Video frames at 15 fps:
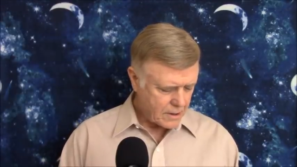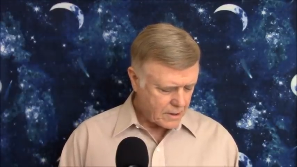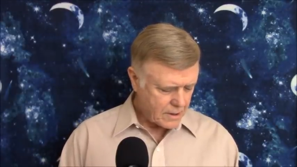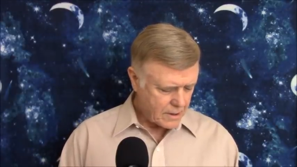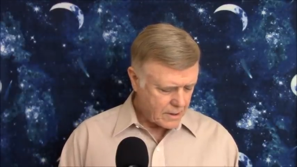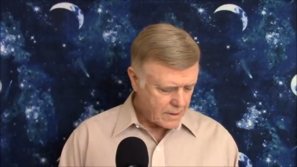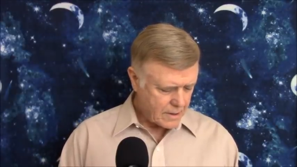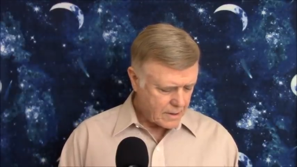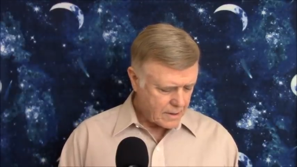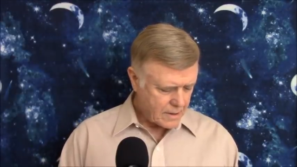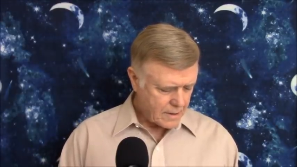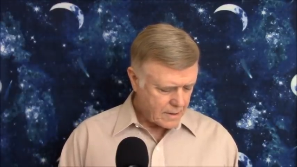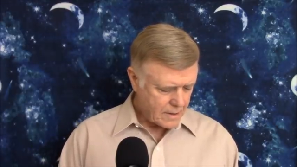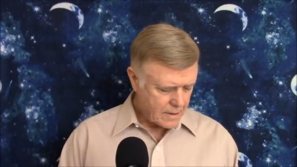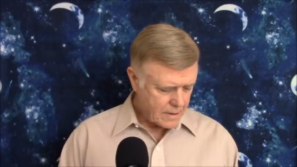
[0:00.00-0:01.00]

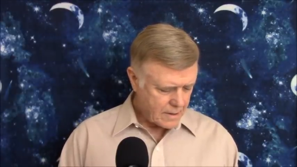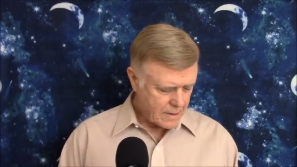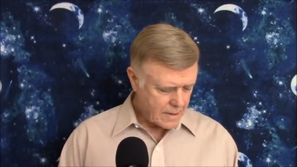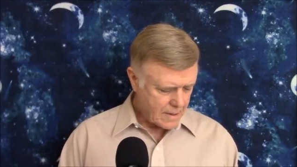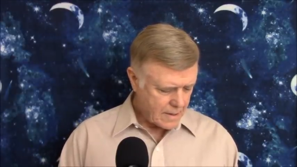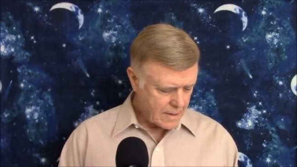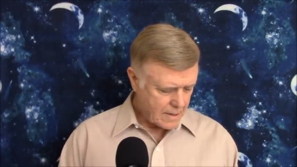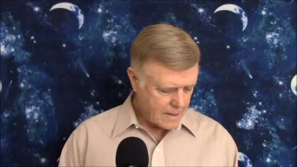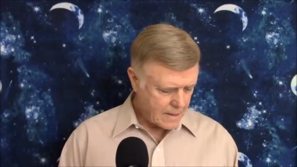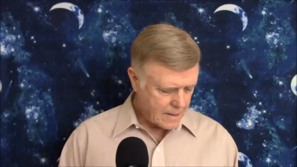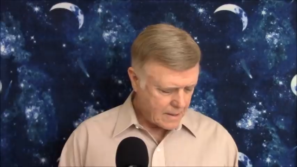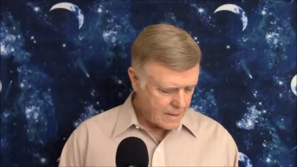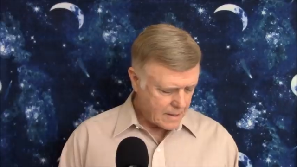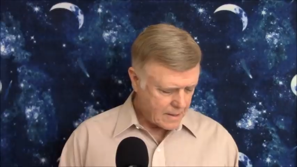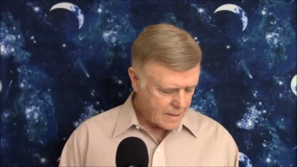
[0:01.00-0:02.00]

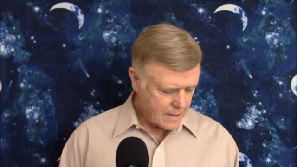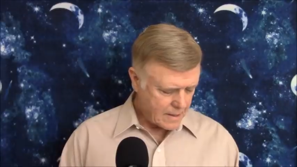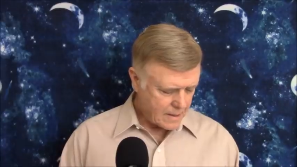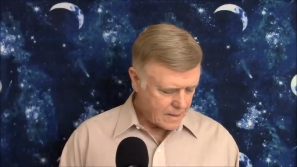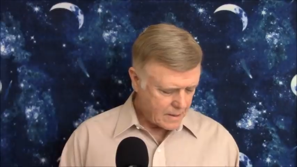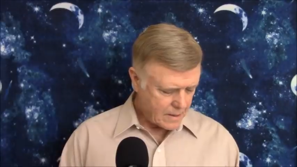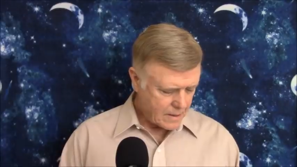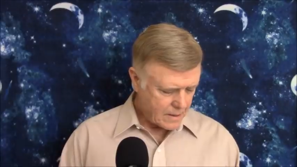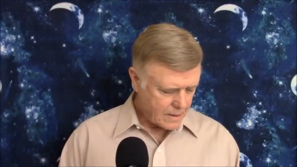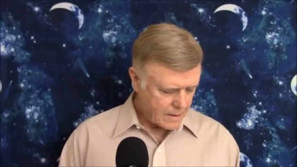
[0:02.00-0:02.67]
Nothing is said.